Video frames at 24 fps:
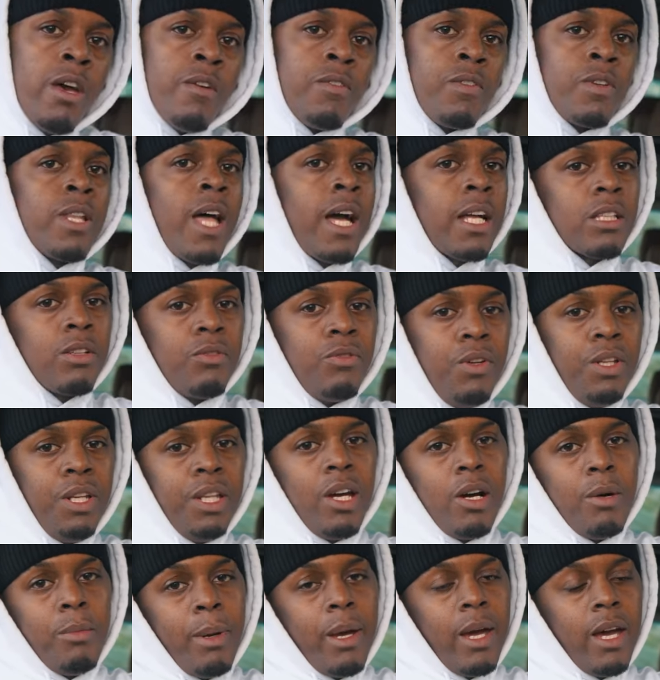if you liked the
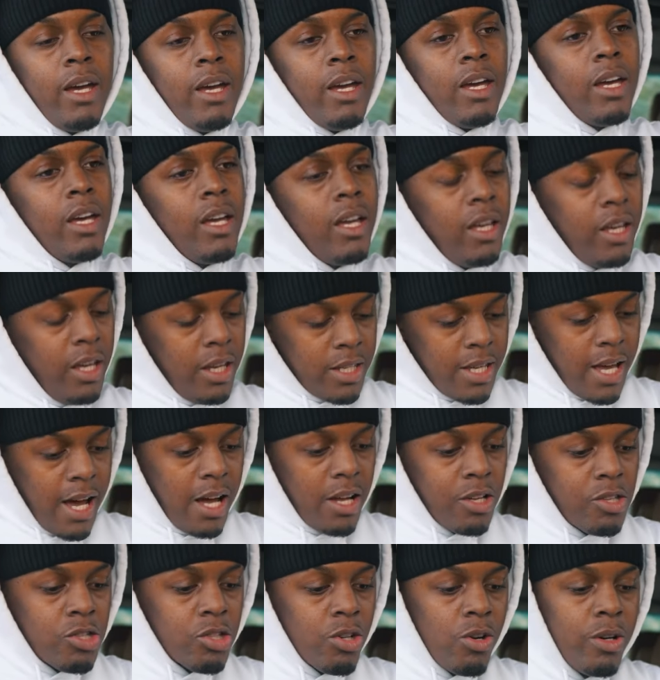video, man, and y'all
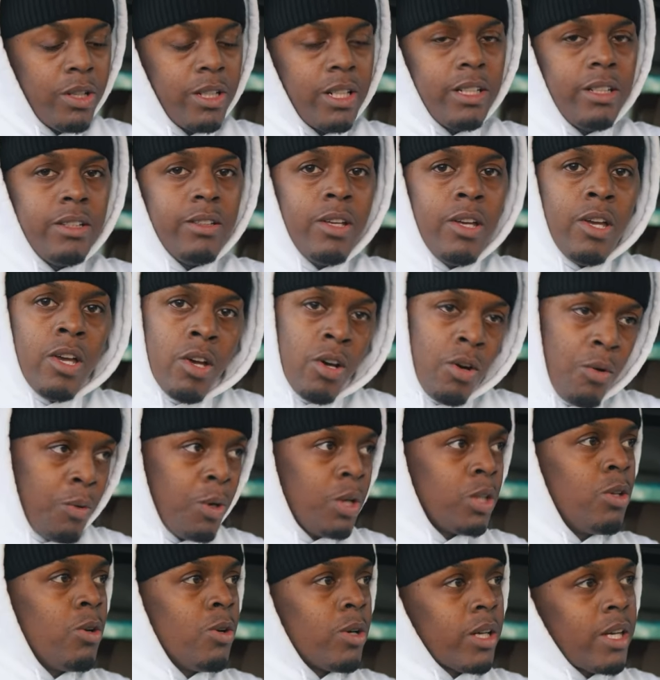enjoyed it,
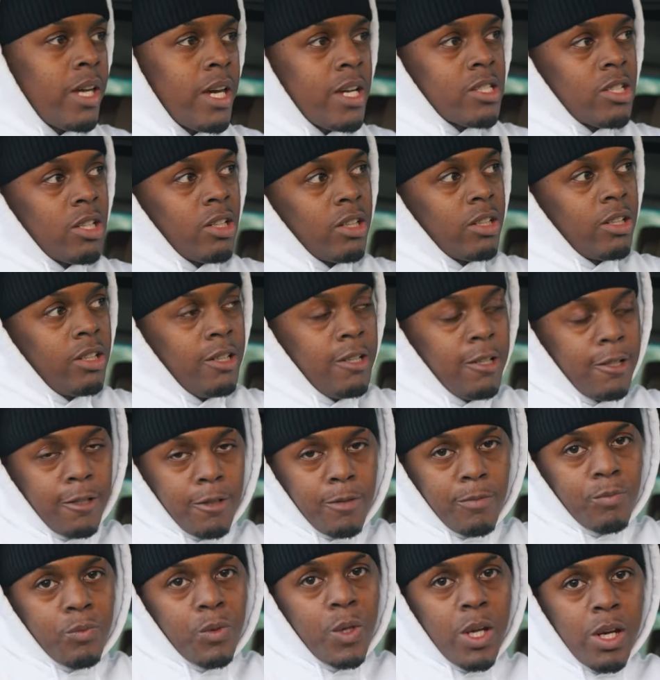we'll do a catch and cook
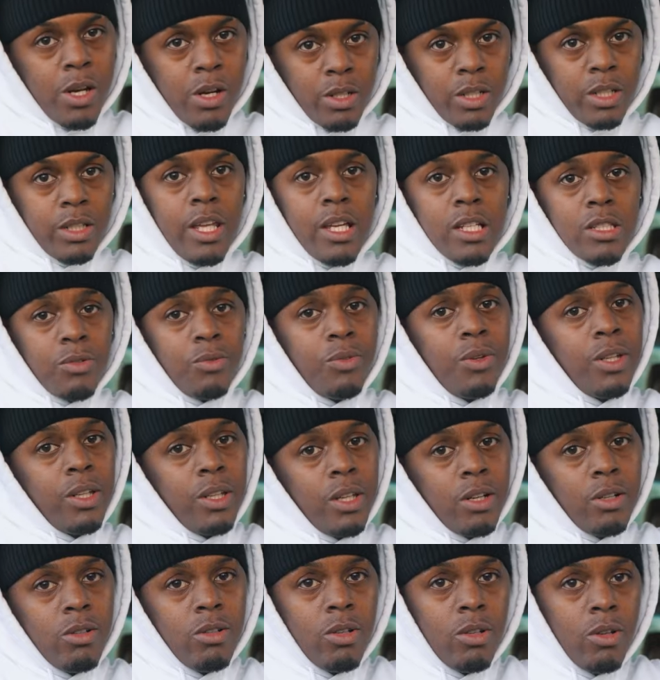here on the next
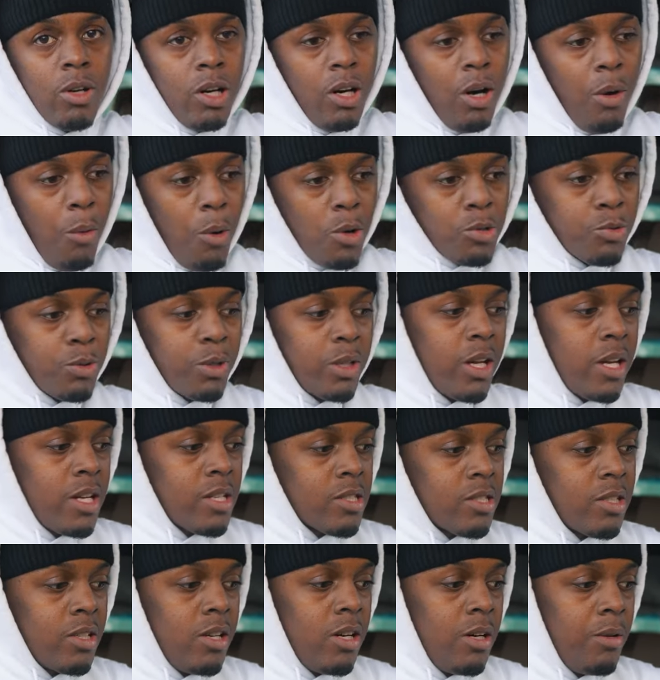video once we catch
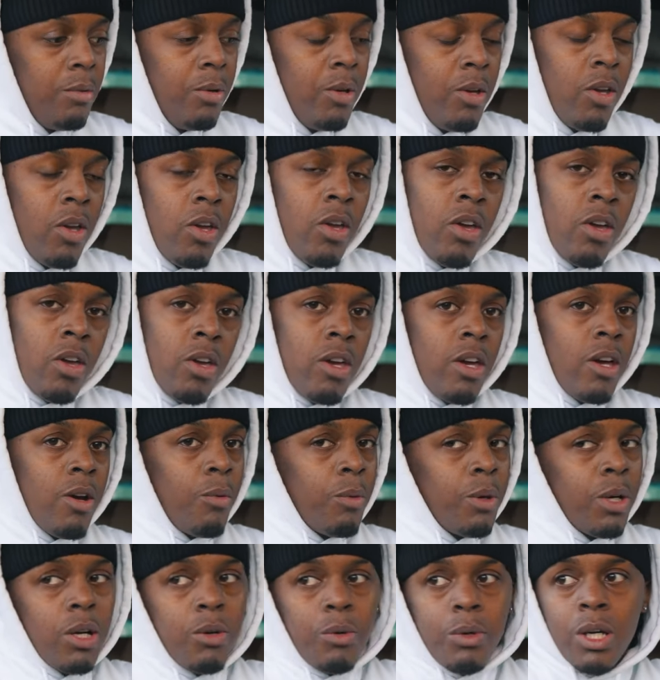some, and
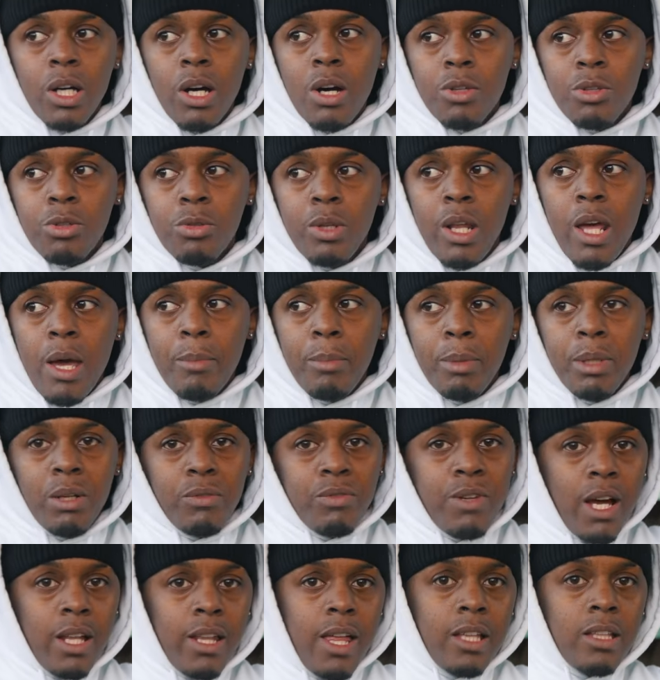we'll go through that. But
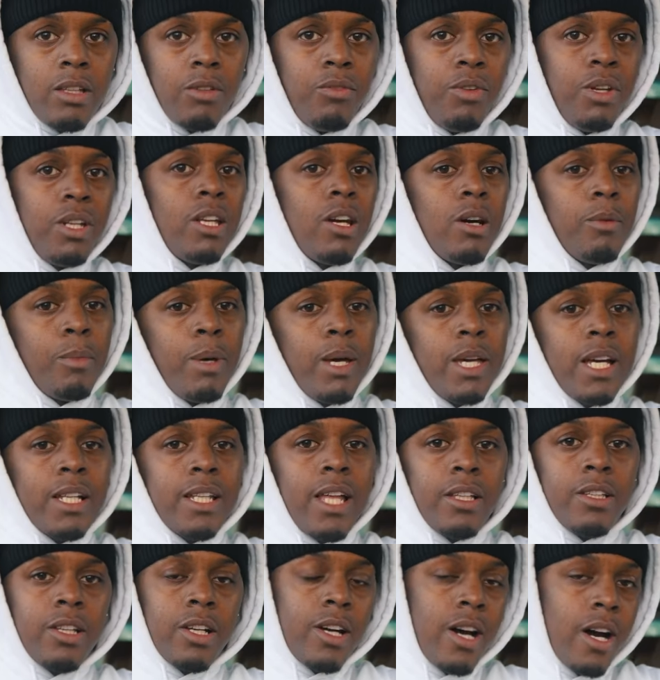if y'all like the video, man, y'all
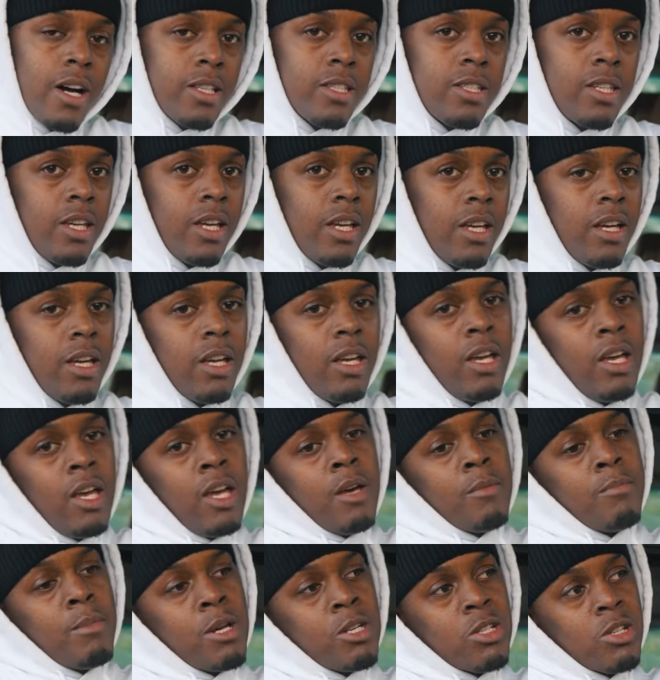like the
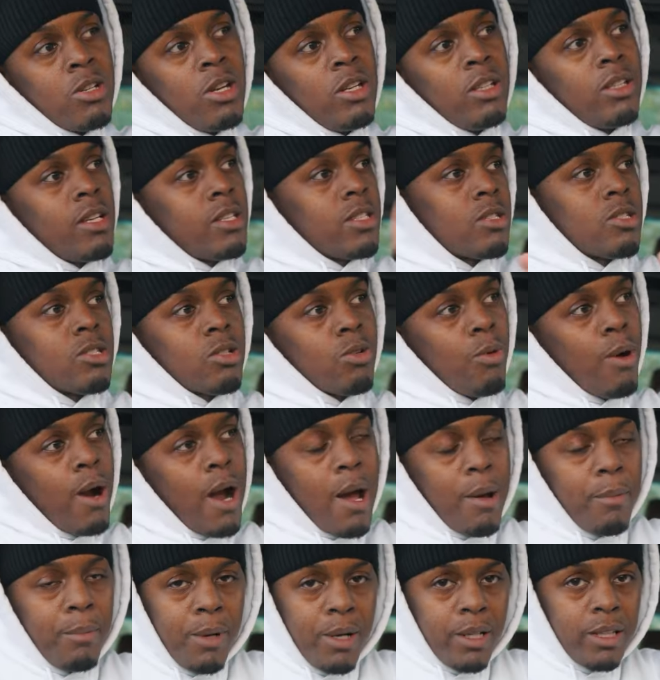content, make sure you hit that
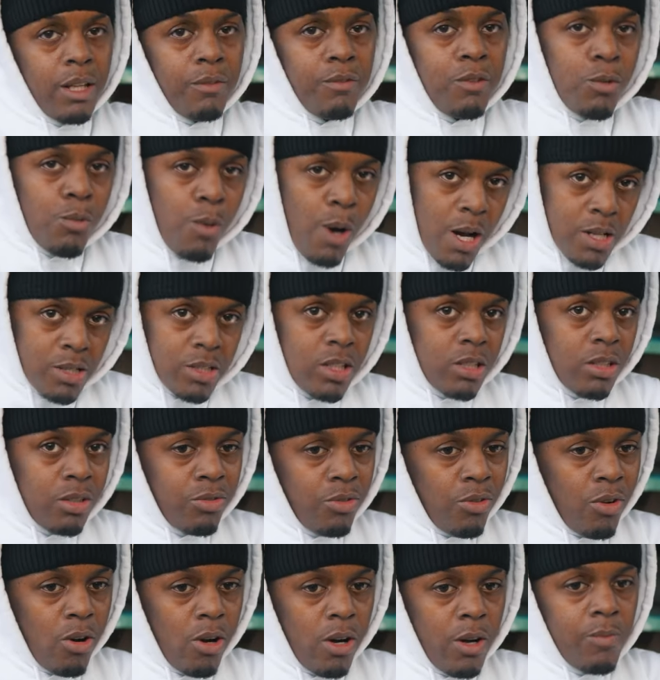subscribe button if you watch this
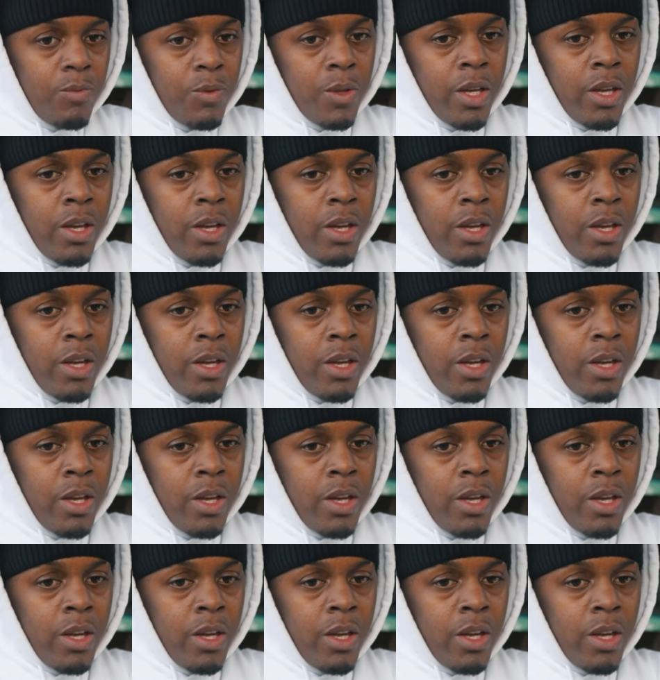far.